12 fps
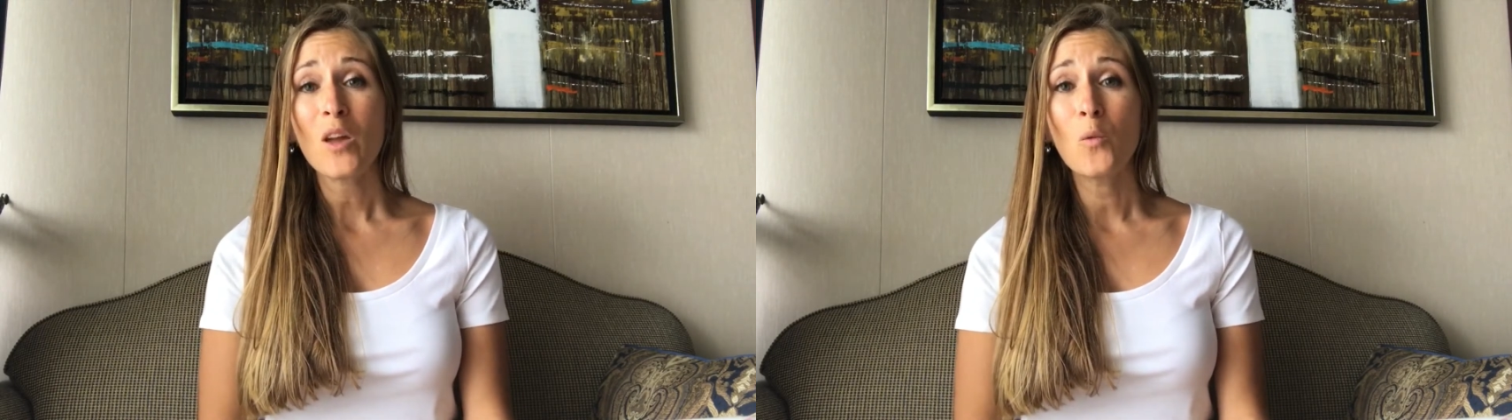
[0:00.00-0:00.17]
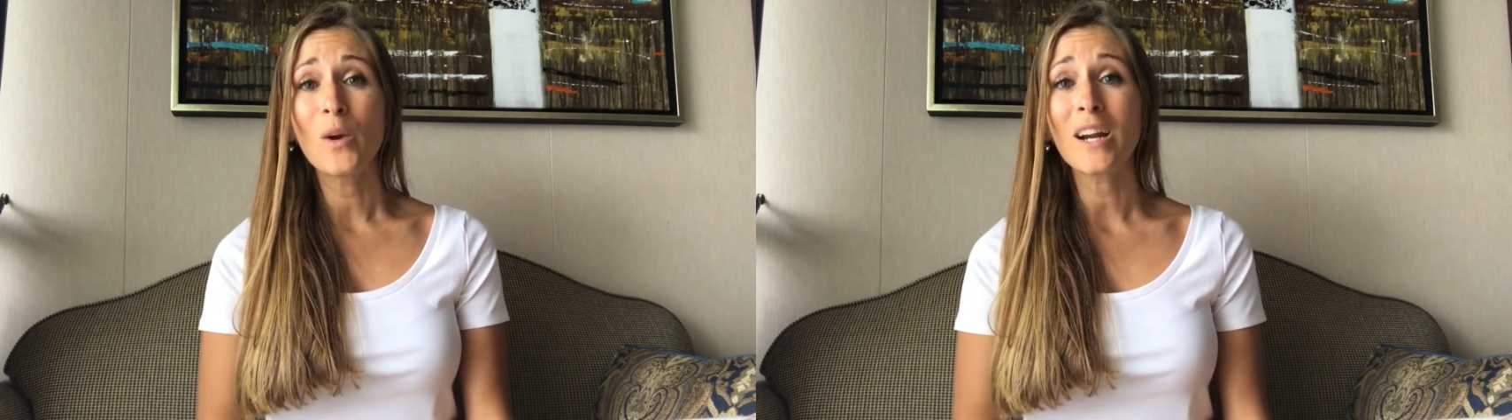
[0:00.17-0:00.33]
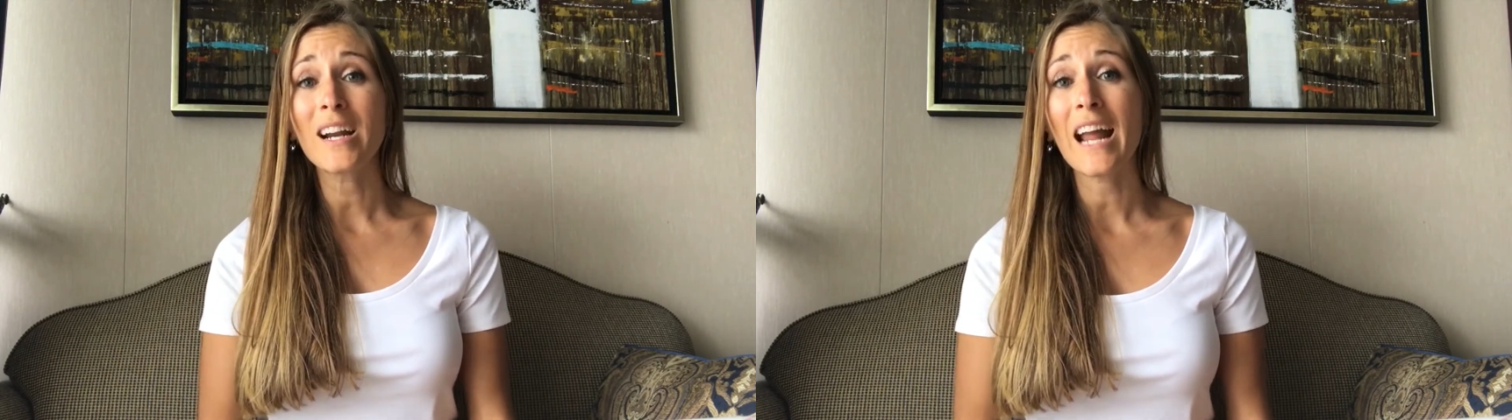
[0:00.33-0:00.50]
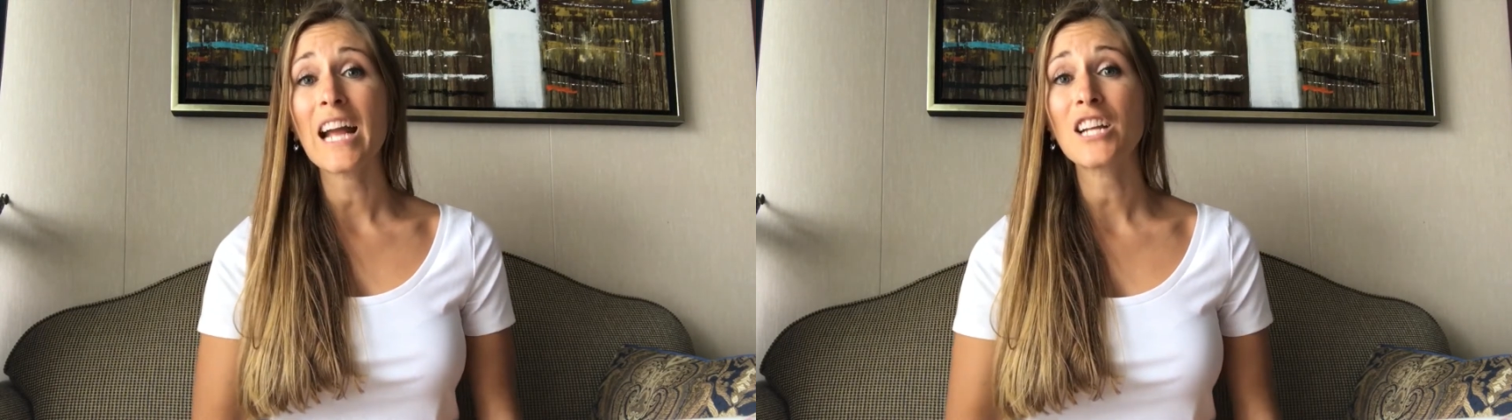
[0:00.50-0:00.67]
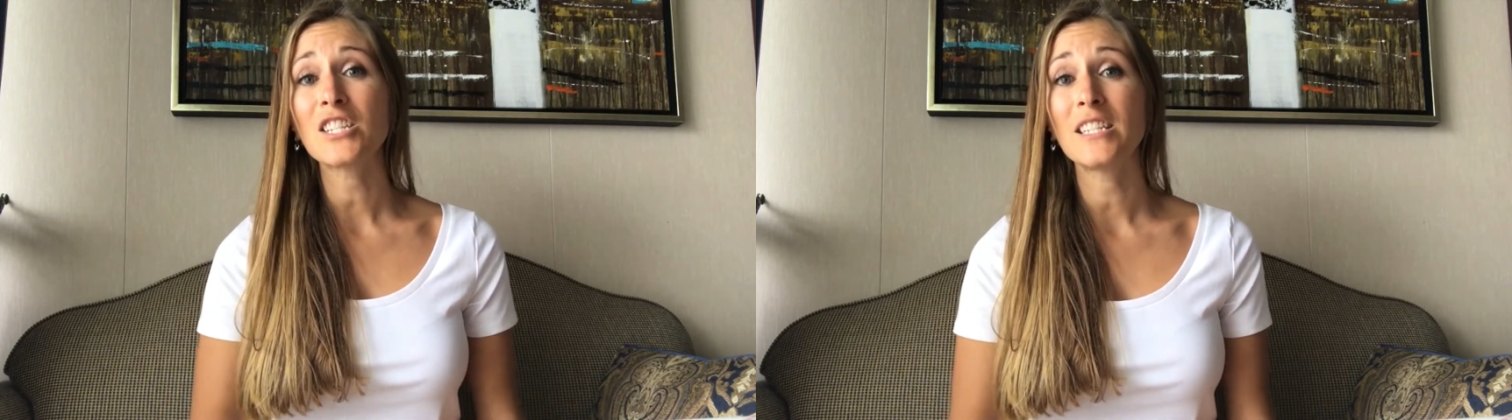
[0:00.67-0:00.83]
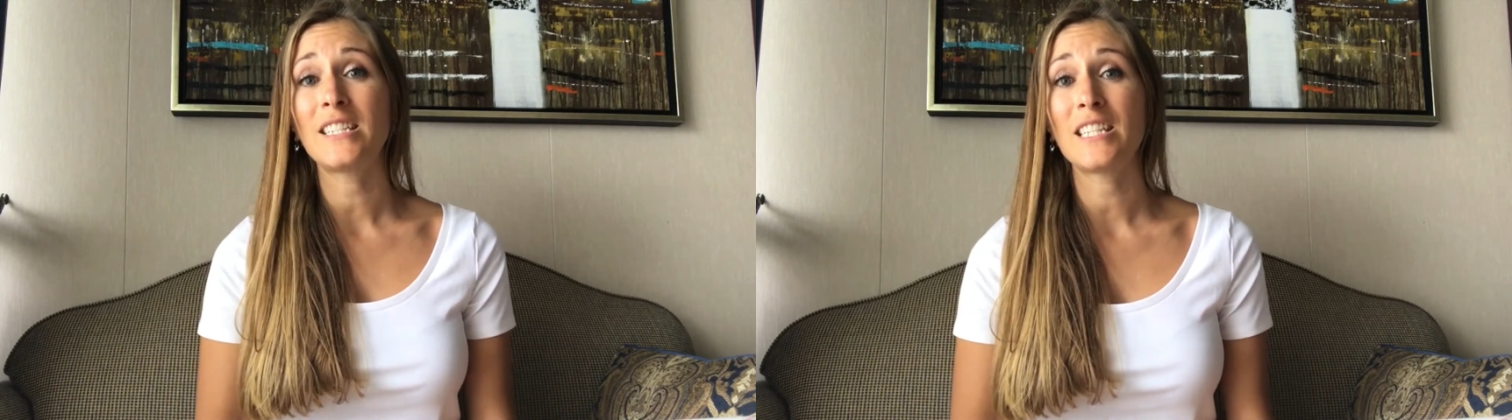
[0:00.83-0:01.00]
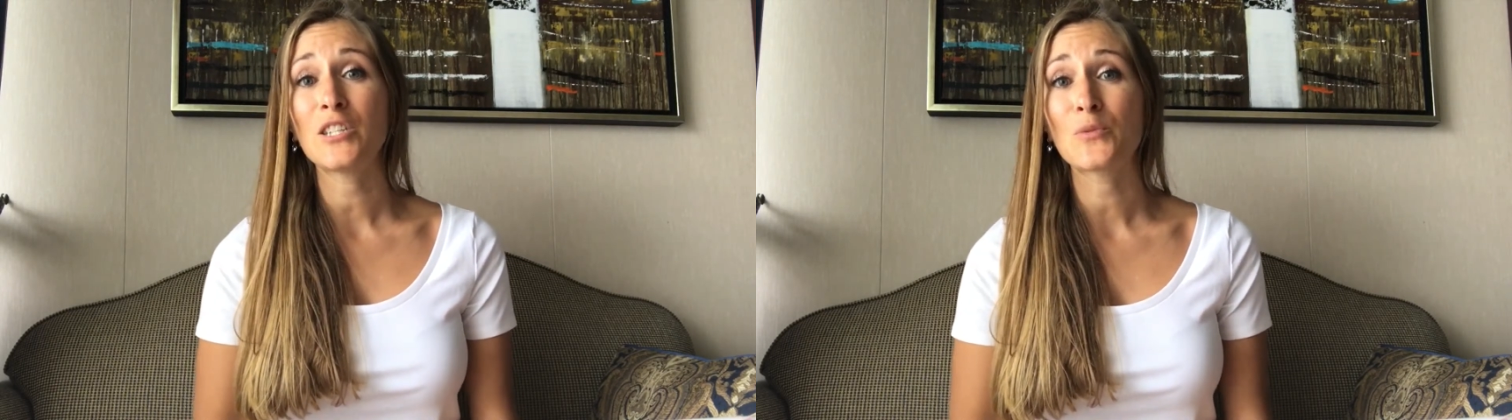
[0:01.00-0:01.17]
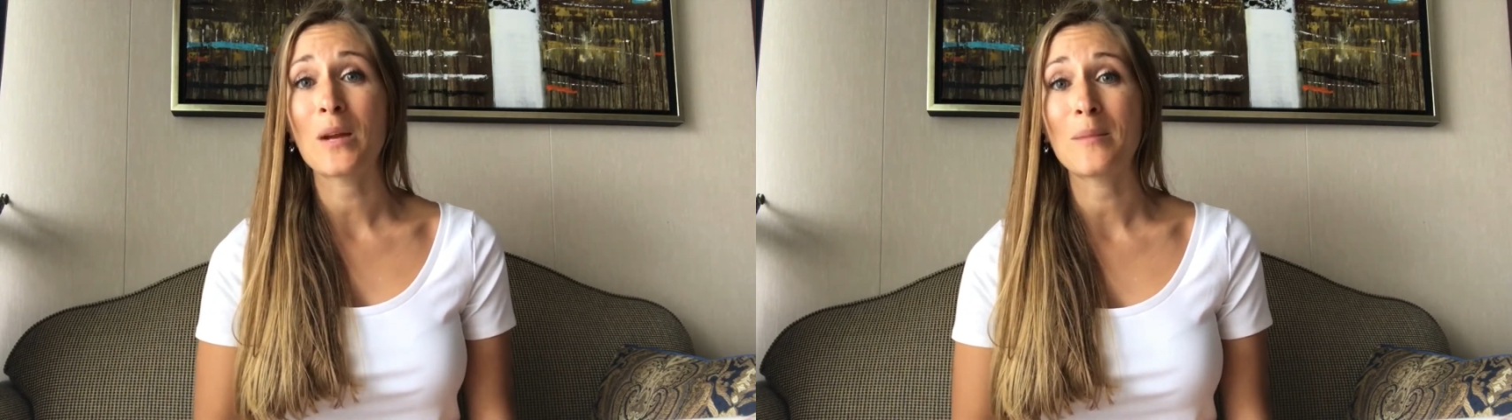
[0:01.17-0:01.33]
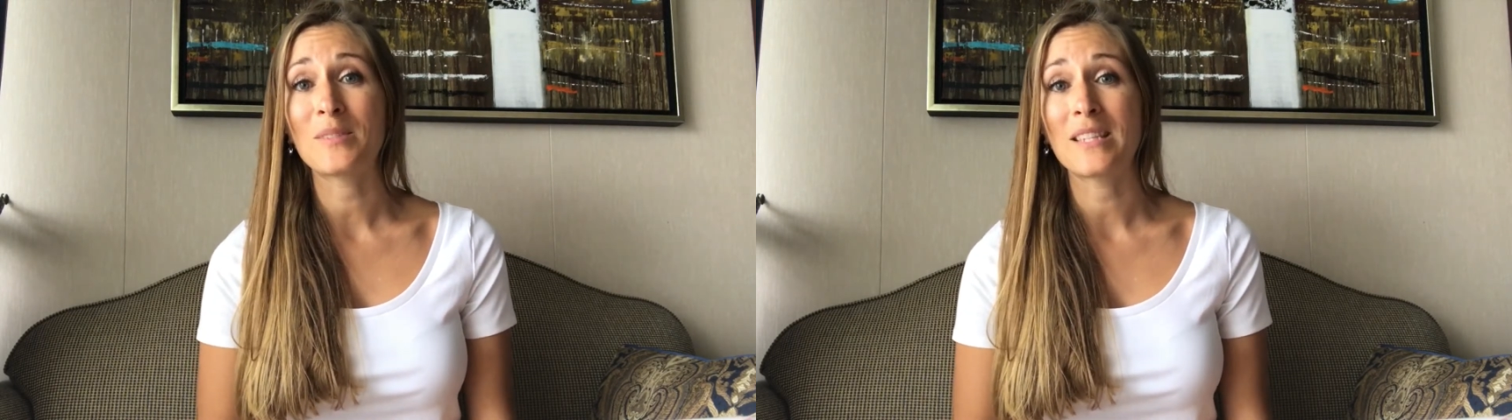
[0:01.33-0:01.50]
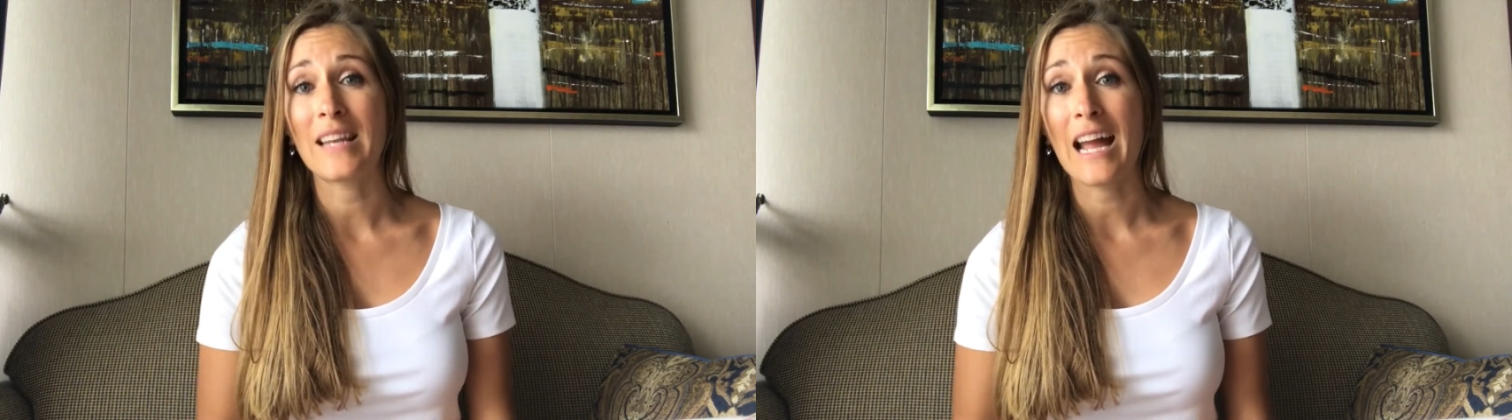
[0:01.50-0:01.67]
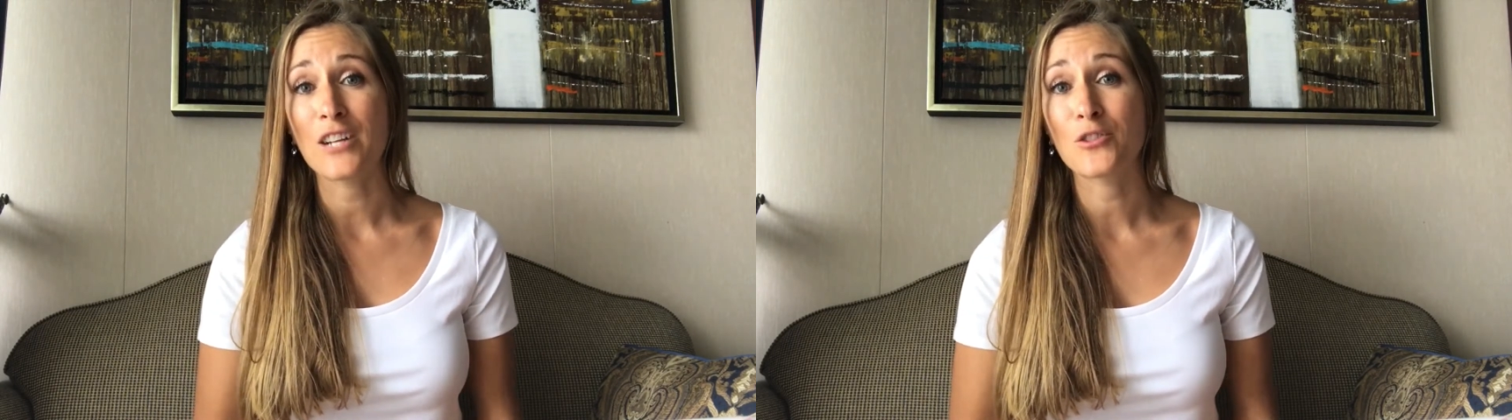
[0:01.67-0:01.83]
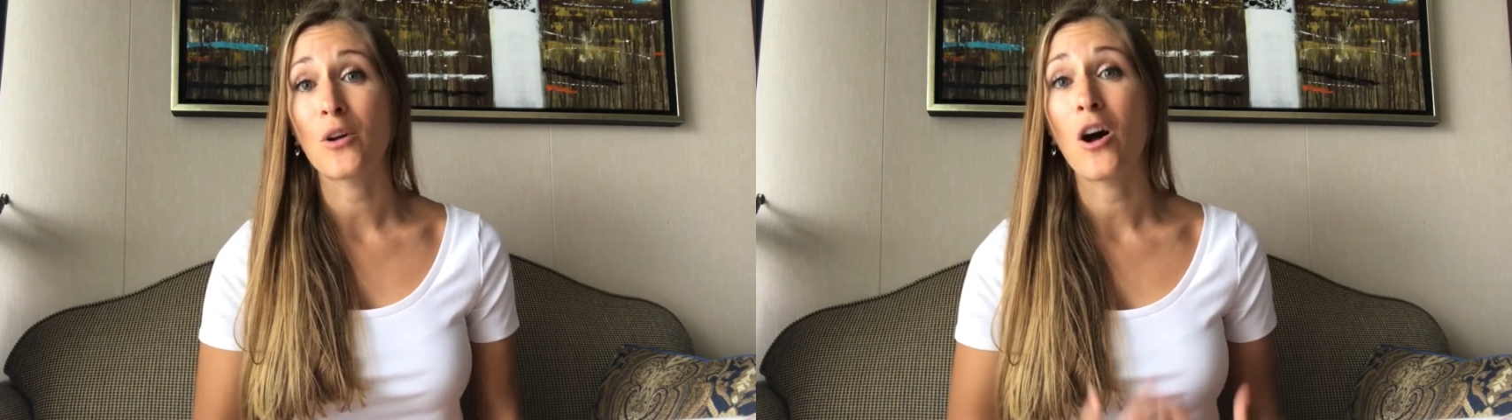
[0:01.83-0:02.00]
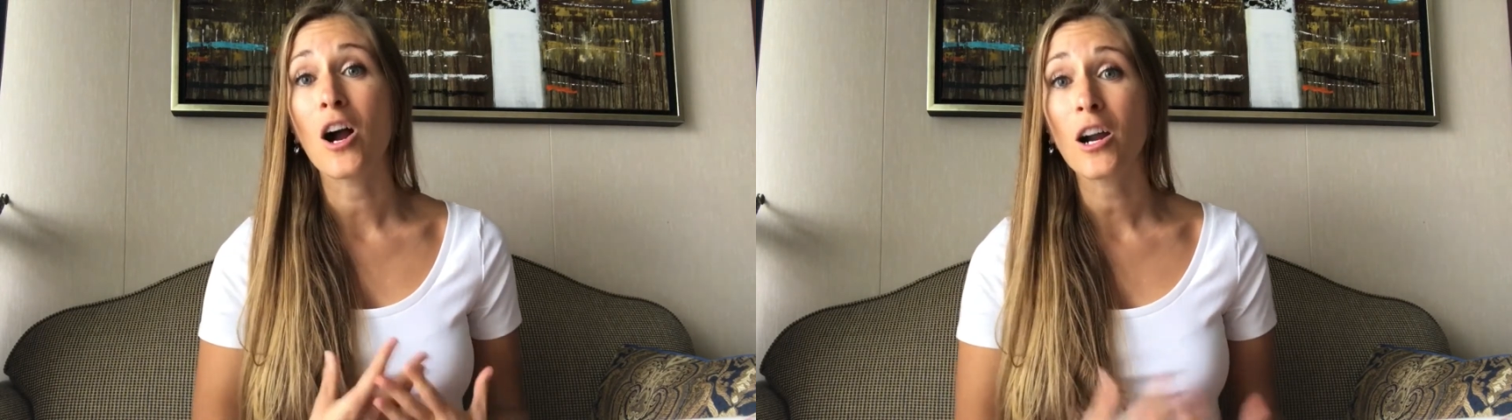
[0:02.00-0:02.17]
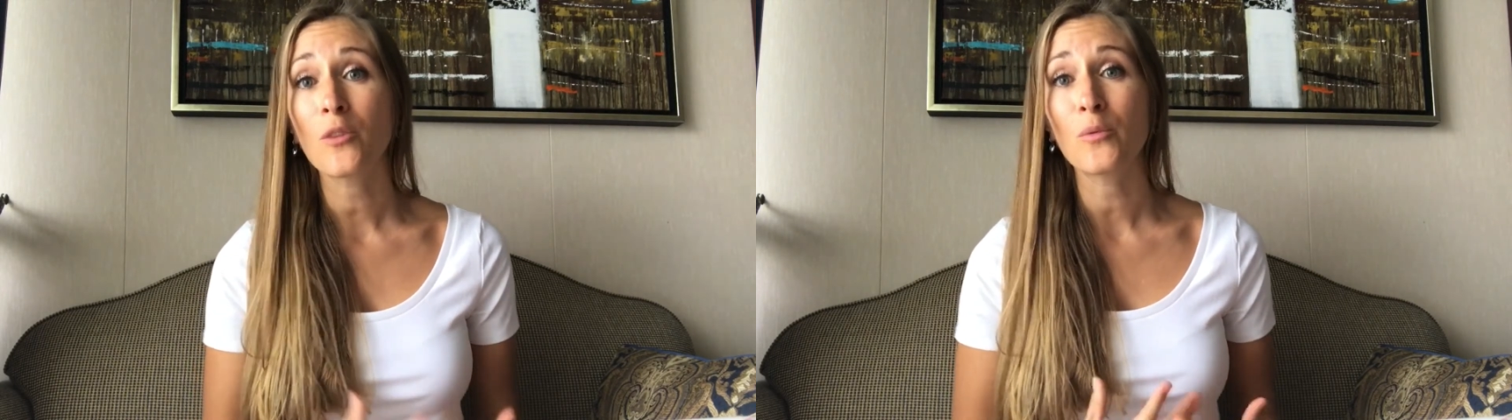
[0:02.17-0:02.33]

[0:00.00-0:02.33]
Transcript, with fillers: where it actually disrupts the natural heart